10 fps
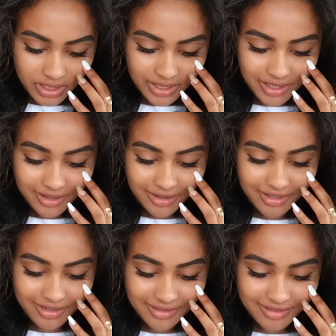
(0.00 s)
What?
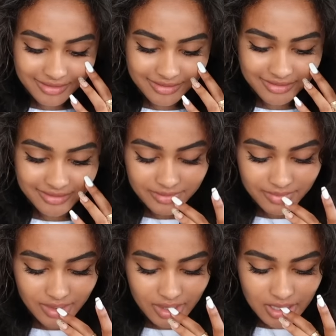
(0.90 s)

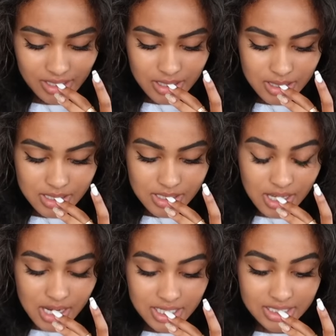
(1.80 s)

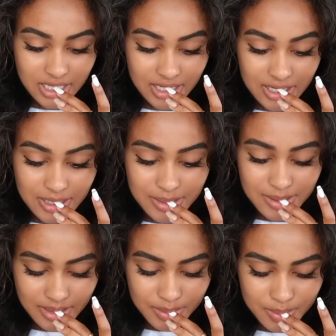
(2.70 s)
Hello?
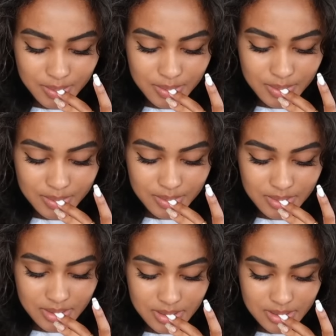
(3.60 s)
Hello? Do you remember
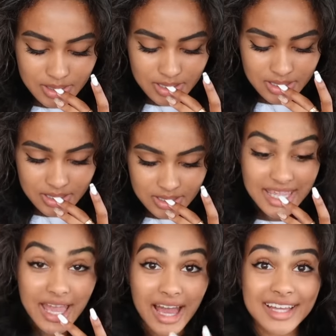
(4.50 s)
Mariah?
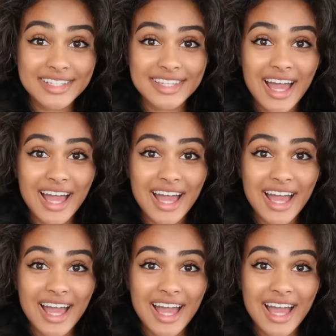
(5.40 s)
Yes,